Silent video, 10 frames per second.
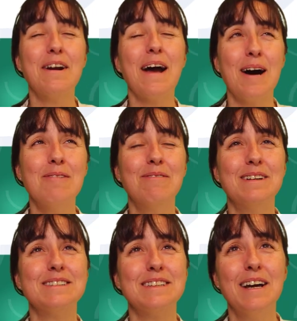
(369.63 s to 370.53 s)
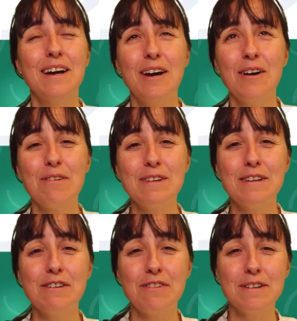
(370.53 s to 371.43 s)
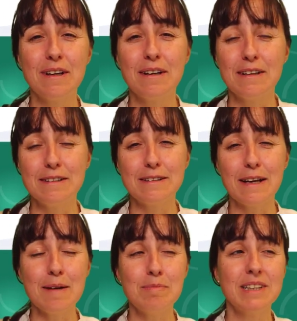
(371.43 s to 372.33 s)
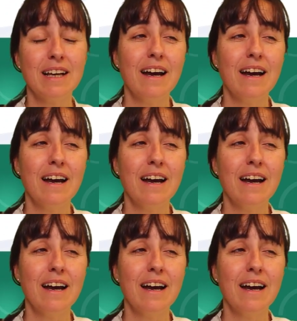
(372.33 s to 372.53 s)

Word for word: what happens with the different uh, data types.